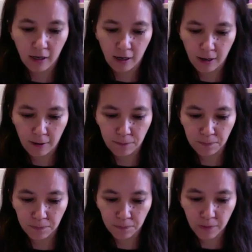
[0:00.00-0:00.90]
and
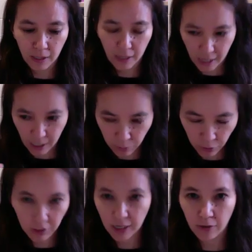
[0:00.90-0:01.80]
I
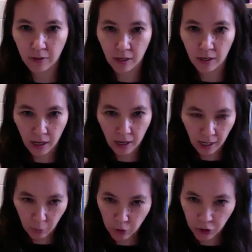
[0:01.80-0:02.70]
pull it out and
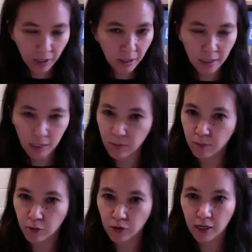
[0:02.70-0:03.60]
I work on it a little bit
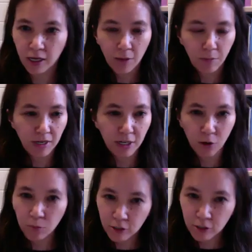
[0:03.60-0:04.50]
more. But I
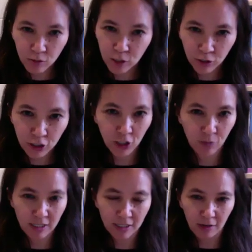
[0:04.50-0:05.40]
don't put too much pressure on
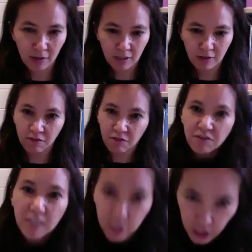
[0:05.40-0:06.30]
myself to
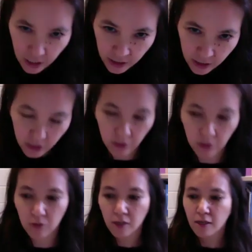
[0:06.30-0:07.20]
finish it.
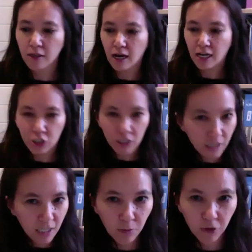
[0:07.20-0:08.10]
I just
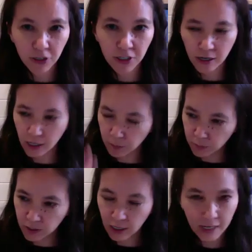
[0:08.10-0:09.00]
keep working on it, and
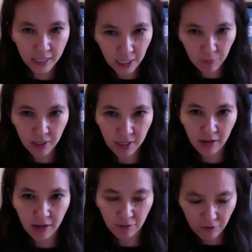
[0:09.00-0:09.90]
I keep it in
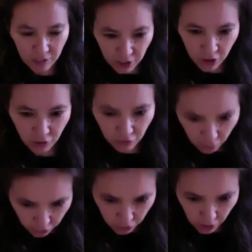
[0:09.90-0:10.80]
that physical
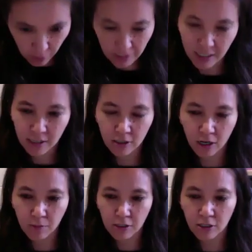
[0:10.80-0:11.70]
folder on my
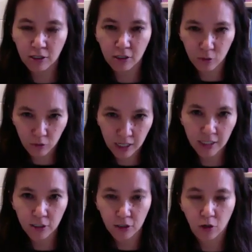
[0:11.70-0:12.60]
desktop until it's ready
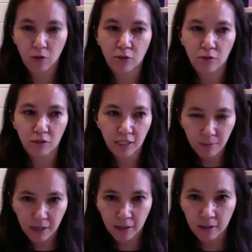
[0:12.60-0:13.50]
to go into an
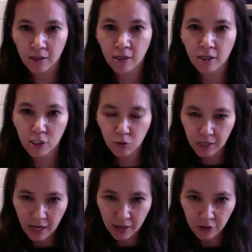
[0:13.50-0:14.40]
email, to an
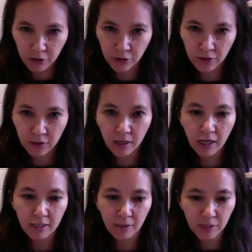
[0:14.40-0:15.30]
editor,
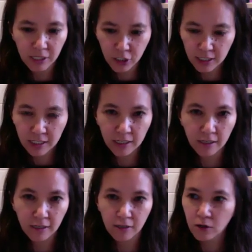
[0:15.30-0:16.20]
as a pitch
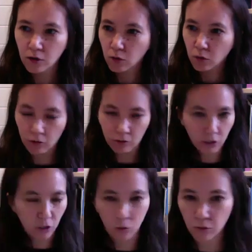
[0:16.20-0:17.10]
idea, or to
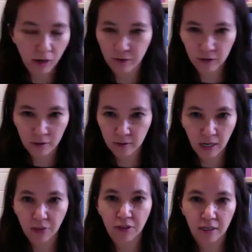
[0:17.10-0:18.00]
go wherever I
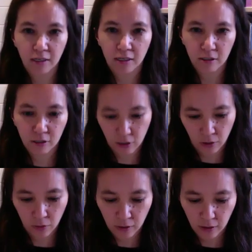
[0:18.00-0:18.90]
think it needs to go.